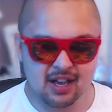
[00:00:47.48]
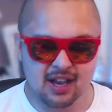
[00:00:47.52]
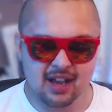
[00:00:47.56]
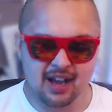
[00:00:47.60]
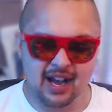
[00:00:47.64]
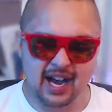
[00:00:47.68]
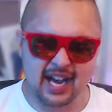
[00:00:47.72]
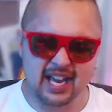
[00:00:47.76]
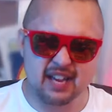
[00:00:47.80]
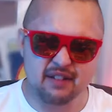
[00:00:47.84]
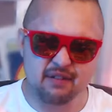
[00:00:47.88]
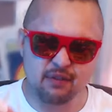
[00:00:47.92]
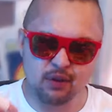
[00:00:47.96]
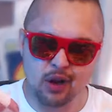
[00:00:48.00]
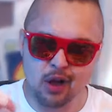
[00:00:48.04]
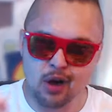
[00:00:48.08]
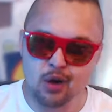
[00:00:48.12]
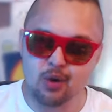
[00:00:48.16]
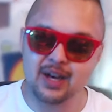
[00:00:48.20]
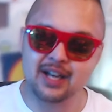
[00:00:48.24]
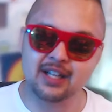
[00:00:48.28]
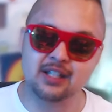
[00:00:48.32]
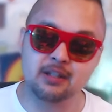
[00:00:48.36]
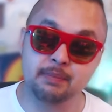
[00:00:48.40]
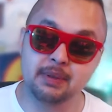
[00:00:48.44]
I have
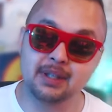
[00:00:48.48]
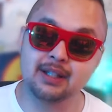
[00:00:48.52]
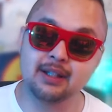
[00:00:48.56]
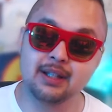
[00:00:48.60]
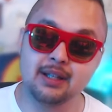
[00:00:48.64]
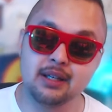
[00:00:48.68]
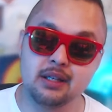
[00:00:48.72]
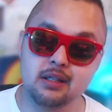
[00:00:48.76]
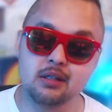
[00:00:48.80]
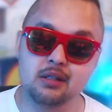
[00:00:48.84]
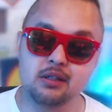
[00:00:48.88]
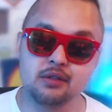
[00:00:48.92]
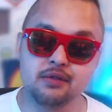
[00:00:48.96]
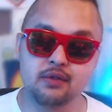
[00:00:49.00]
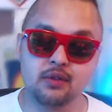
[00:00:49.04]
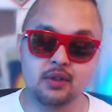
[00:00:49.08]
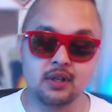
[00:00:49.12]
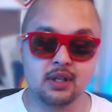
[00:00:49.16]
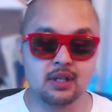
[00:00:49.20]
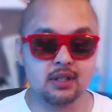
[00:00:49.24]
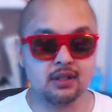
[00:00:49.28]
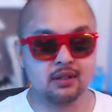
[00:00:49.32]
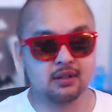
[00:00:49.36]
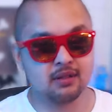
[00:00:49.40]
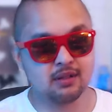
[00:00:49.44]
low expectations for
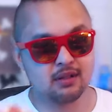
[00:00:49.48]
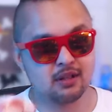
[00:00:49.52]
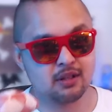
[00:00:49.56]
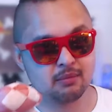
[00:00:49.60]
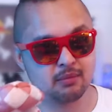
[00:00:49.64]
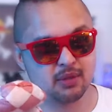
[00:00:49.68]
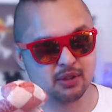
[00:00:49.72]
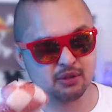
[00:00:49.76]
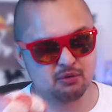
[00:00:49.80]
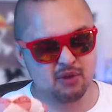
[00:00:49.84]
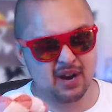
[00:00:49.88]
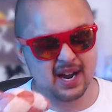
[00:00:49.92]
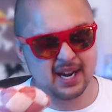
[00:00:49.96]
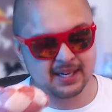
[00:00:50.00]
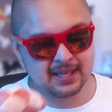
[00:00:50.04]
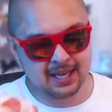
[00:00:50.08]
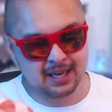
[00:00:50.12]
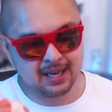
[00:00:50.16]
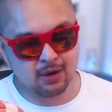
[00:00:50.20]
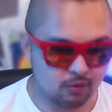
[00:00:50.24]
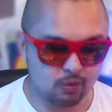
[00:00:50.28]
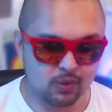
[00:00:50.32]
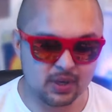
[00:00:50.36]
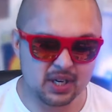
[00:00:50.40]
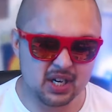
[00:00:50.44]
it, but right
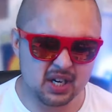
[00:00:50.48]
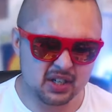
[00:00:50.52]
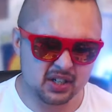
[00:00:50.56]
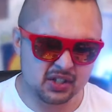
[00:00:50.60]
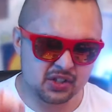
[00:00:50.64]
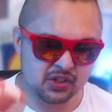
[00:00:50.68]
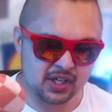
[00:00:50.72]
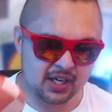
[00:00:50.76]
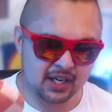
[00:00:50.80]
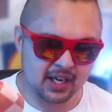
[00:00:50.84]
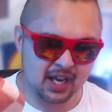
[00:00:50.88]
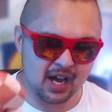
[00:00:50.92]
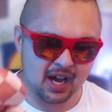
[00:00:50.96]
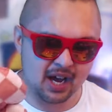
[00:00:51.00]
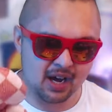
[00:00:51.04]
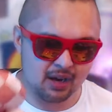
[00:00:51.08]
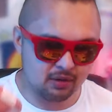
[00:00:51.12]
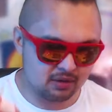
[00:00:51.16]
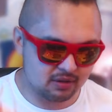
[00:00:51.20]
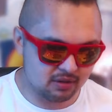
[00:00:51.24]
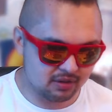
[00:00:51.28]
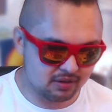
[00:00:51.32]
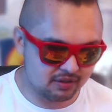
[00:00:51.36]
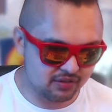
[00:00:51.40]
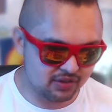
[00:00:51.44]
now we're gonna check
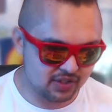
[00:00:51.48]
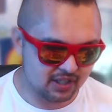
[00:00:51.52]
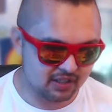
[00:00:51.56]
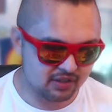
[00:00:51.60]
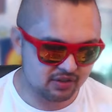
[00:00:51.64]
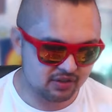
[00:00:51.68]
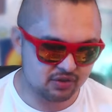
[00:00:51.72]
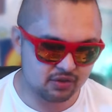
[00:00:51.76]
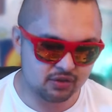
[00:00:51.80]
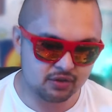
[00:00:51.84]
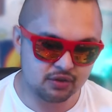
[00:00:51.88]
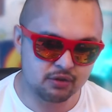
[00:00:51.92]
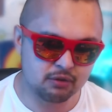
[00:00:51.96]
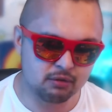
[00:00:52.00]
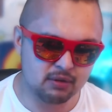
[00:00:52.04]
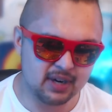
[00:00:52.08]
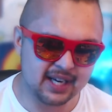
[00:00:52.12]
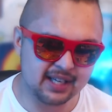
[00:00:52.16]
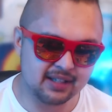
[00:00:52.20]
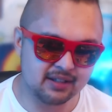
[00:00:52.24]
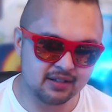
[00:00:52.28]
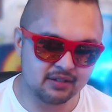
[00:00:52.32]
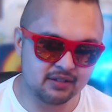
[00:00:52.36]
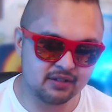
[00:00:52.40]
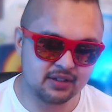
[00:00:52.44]
out this
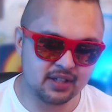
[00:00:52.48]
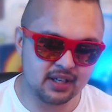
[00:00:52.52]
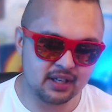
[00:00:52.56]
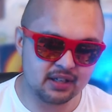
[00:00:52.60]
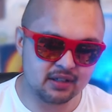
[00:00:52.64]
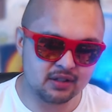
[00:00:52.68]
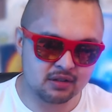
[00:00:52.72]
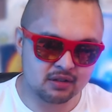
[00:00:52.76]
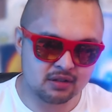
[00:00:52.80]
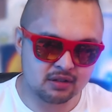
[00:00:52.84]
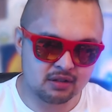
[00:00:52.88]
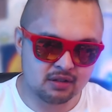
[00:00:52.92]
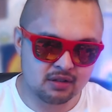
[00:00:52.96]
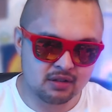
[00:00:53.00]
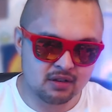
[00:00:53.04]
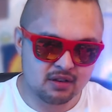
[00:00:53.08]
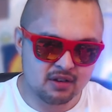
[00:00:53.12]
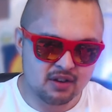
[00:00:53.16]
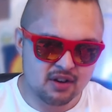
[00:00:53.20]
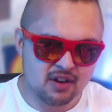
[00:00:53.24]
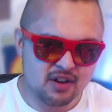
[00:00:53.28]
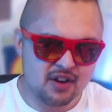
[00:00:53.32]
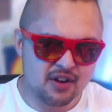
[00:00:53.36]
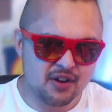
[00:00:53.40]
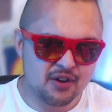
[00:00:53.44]
great dish
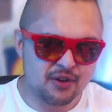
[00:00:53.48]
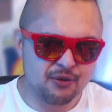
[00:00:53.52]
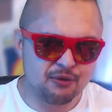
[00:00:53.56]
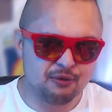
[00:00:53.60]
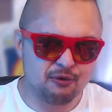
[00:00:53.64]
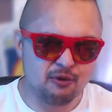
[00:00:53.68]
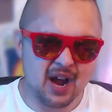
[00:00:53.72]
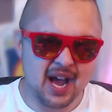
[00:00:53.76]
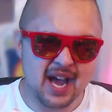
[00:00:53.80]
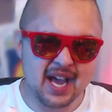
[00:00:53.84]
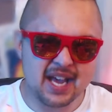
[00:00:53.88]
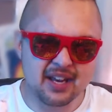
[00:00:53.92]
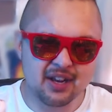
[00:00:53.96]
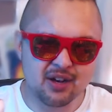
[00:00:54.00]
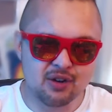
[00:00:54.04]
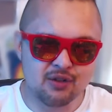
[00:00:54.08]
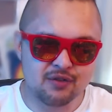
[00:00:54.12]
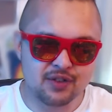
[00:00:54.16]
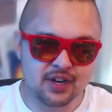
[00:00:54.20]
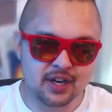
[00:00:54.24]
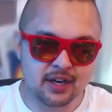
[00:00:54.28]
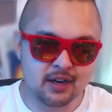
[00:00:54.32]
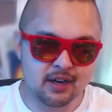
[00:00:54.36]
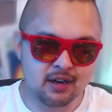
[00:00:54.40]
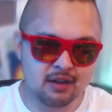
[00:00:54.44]
right
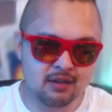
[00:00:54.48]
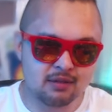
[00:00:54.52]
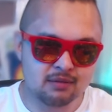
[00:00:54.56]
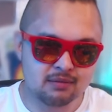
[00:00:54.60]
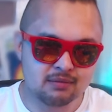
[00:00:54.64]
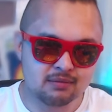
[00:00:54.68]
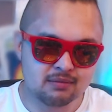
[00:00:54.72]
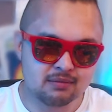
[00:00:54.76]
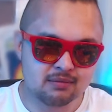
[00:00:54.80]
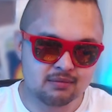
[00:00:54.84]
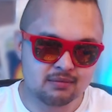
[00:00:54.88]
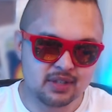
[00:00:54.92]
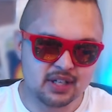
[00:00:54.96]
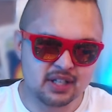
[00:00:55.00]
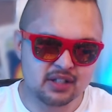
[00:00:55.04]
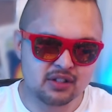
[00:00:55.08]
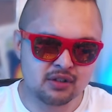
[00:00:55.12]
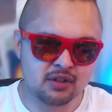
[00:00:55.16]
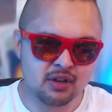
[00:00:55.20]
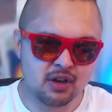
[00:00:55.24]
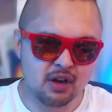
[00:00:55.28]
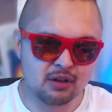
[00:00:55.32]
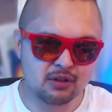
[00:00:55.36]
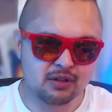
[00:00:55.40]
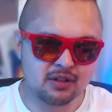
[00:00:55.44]
over here. It's
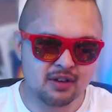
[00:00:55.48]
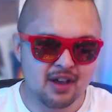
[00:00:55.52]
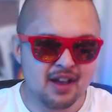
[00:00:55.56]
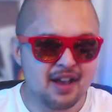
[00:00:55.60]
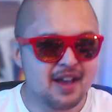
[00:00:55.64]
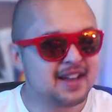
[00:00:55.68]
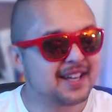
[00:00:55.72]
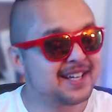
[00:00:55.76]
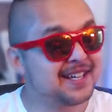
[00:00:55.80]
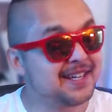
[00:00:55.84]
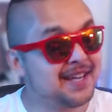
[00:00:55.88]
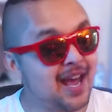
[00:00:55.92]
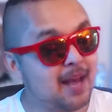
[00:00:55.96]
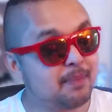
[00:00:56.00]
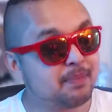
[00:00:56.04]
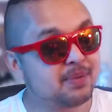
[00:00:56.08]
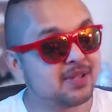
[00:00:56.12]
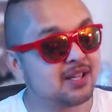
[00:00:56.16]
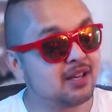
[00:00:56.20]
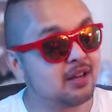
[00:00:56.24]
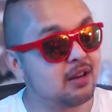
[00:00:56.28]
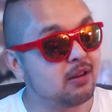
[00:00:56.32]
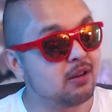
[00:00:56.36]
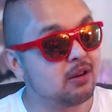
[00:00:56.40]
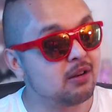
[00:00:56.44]
called
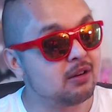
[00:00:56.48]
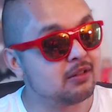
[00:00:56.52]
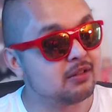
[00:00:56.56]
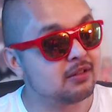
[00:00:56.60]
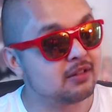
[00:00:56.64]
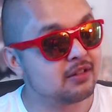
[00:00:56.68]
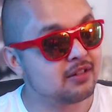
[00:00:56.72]
Kapsalon.